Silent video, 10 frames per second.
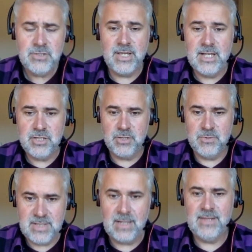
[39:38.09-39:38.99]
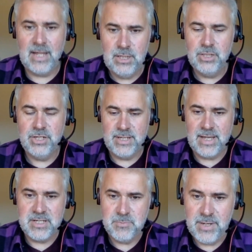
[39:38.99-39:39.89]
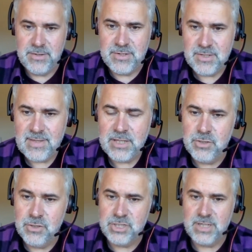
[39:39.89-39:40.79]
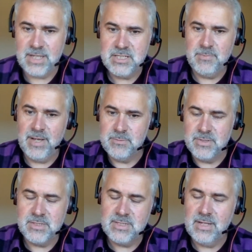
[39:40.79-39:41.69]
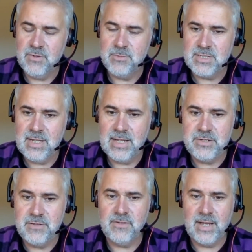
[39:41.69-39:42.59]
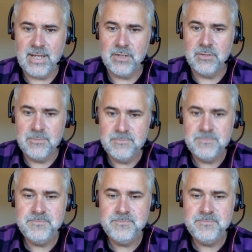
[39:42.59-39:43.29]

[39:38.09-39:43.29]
So there was that learning experience and that coaching aspect, but from a slightly different angle.